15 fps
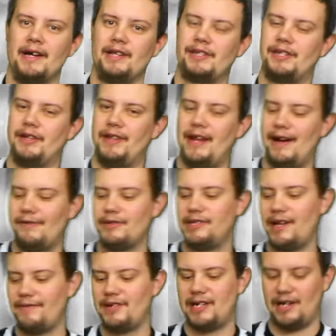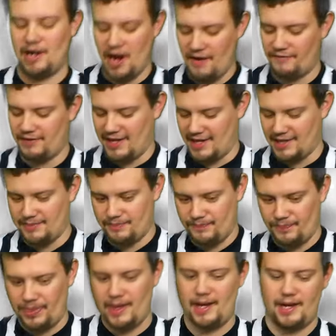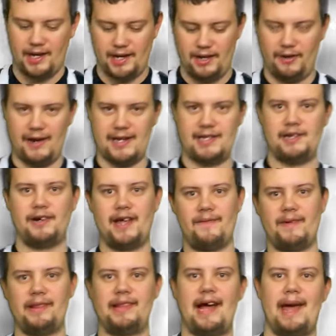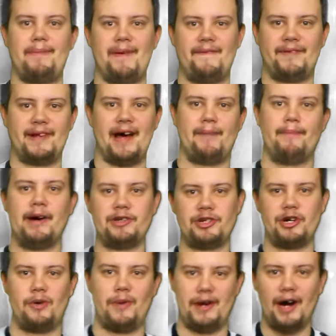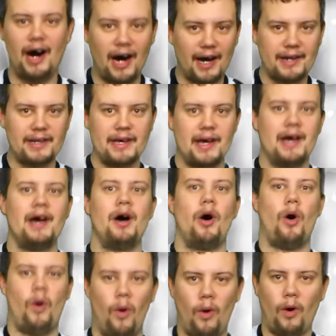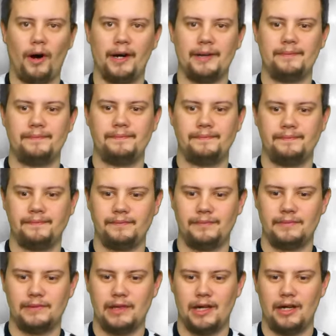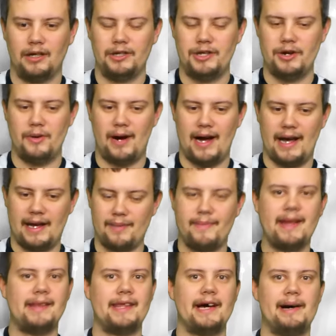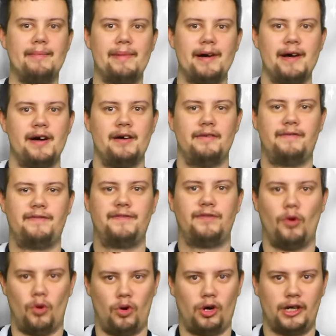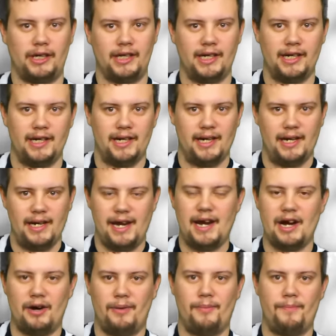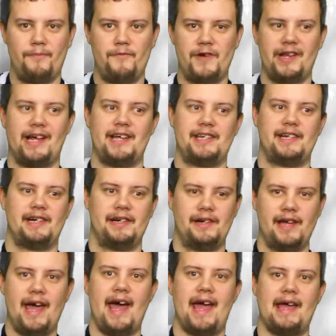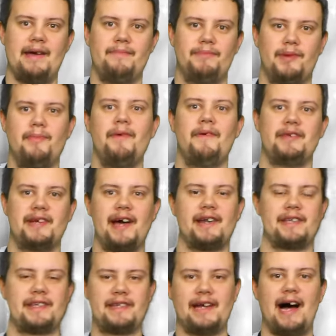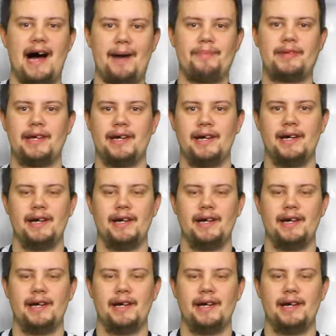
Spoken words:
So then I was left in the conflict. Do I still give him Limey for not much going on? Or do I commend them for, you know, realizing, hey, the movie's kind of stopped.